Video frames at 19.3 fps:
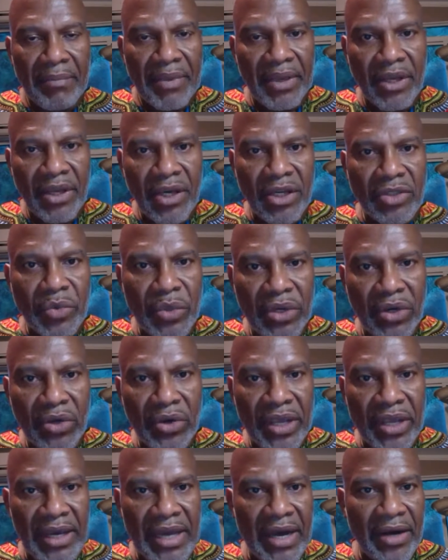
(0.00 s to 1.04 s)
because we
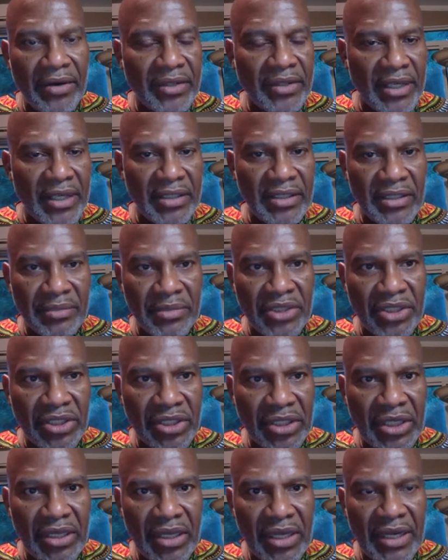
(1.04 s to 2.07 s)
don't get out and get as much
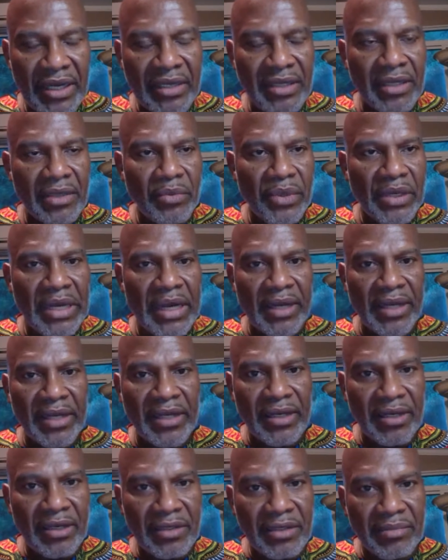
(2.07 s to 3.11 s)
sunlight and we're not
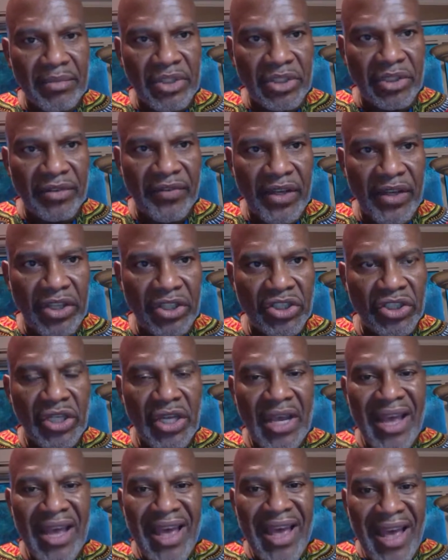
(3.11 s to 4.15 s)
eating as much fish,
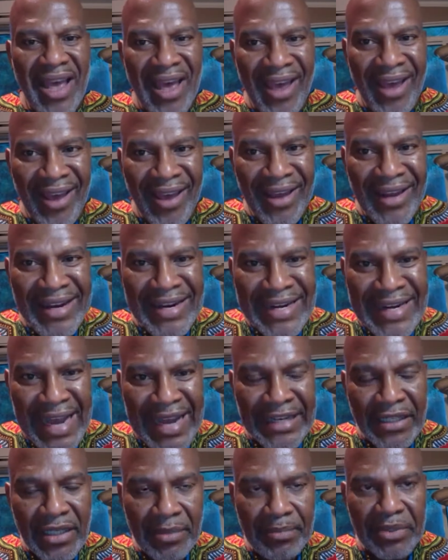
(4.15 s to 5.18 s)

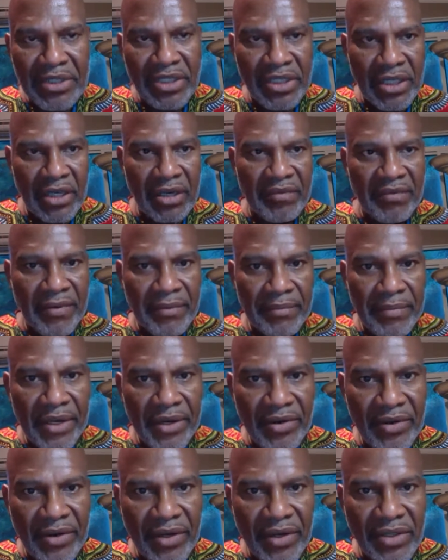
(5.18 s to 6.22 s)
90% of
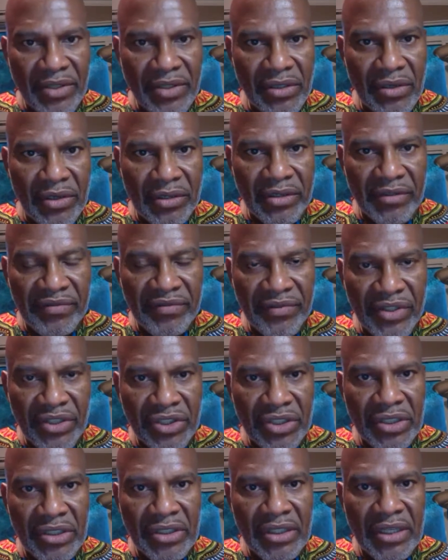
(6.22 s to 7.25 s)
Americans are
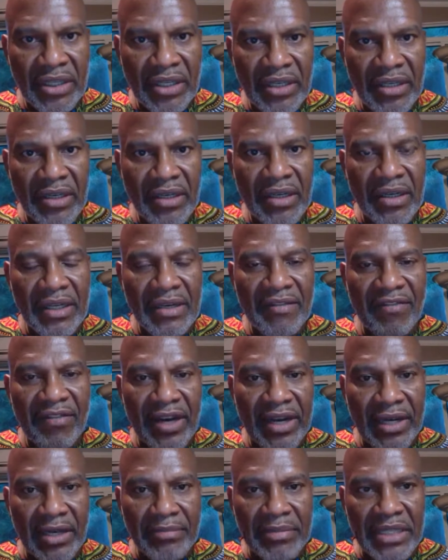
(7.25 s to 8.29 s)
deficient in
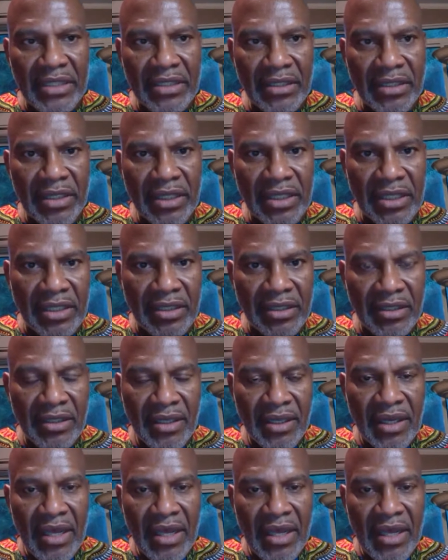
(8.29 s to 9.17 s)
vitamin D.